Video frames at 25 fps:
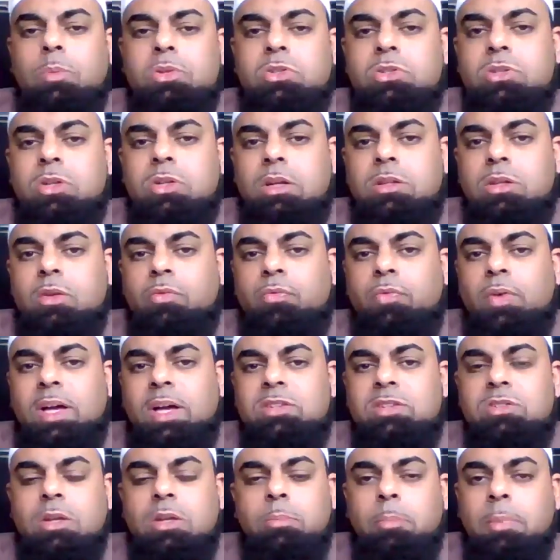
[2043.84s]
would start the
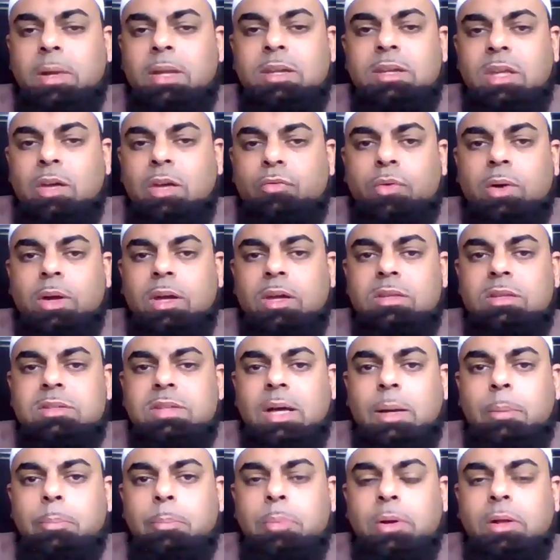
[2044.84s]
fast on Monday, for
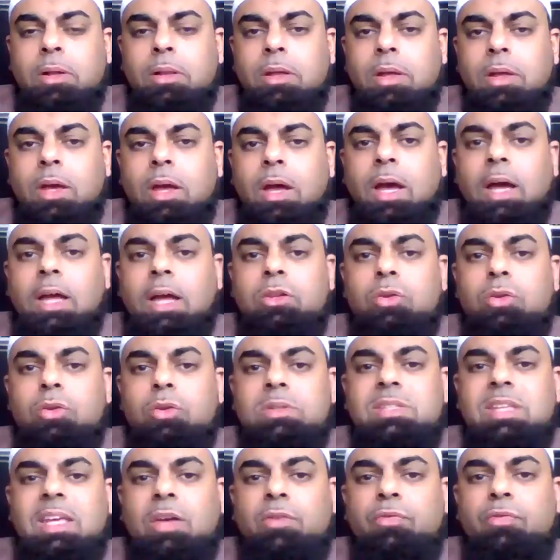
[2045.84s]
example, and do
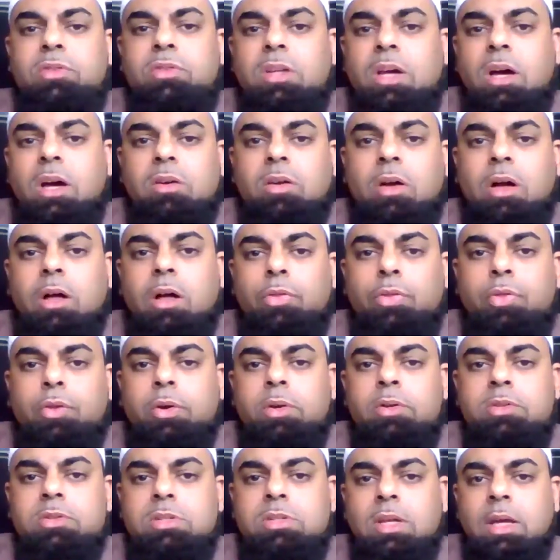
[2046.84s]
his iftar on
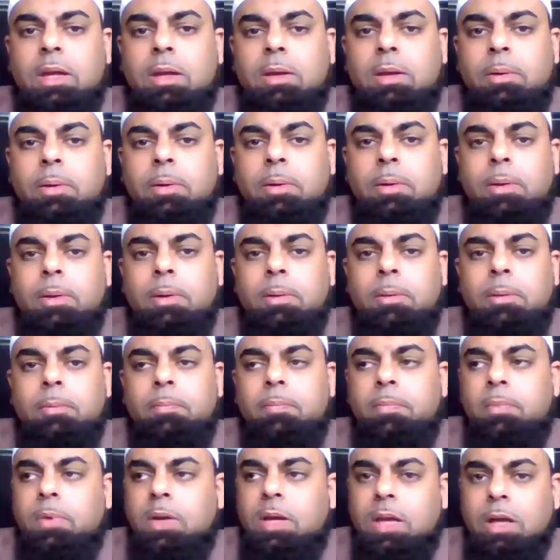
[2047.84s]
Thursday.
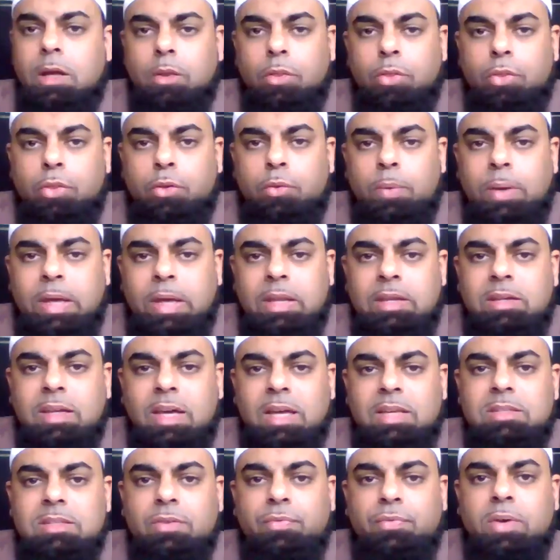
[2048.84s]
Okay, three
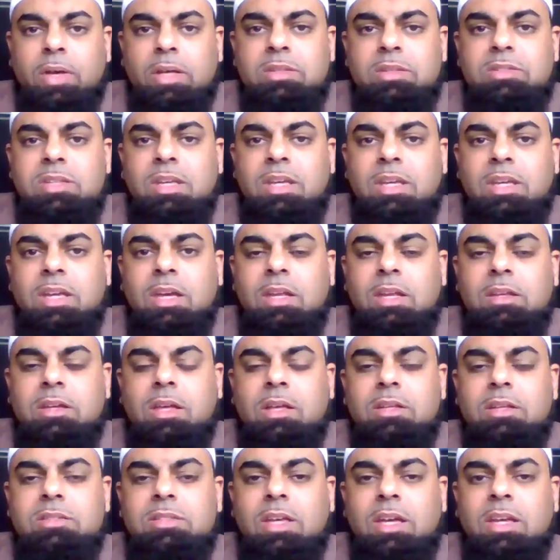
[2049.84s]
days of
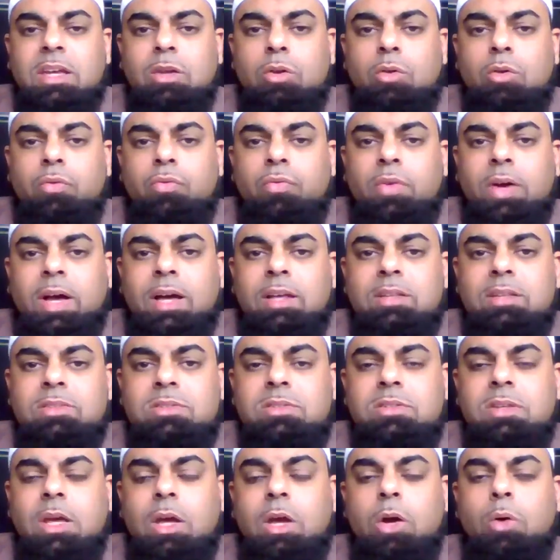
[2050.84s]
consecutive
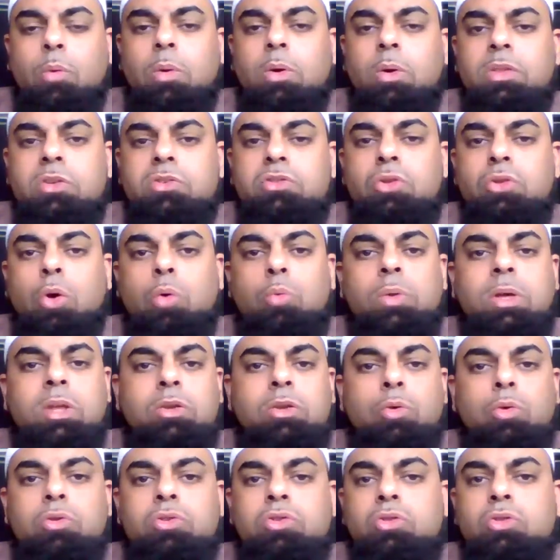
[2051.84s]
fasts where there's no
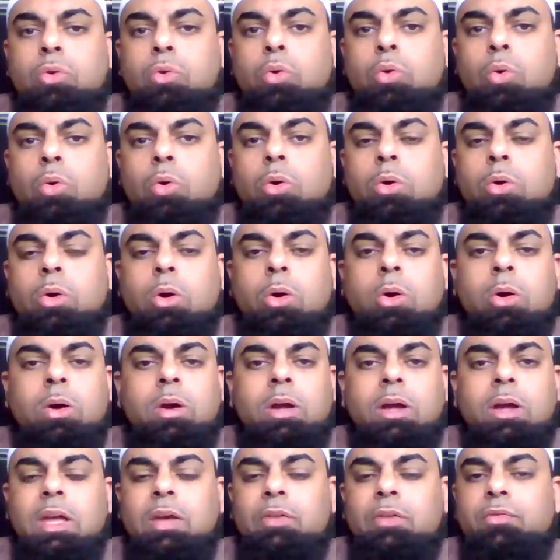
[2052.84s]
renewed suhoor
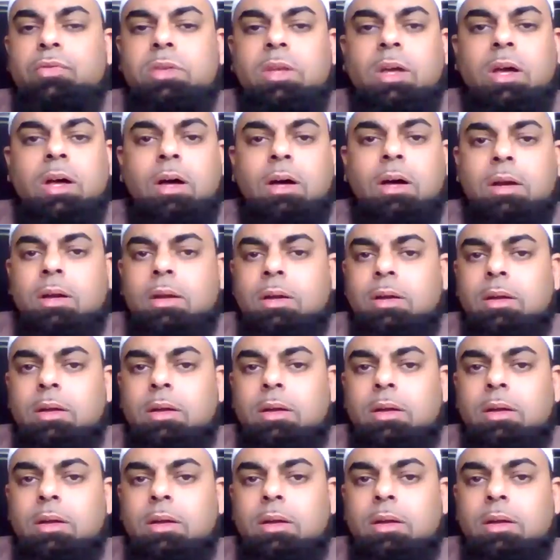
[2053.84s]
or iftar.